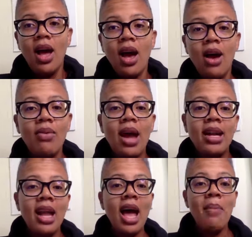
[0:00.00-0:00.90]
All right,
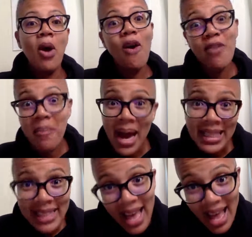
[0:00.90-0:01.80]
and I am over my
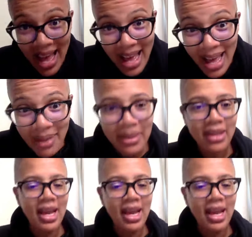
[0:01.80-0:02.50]
time.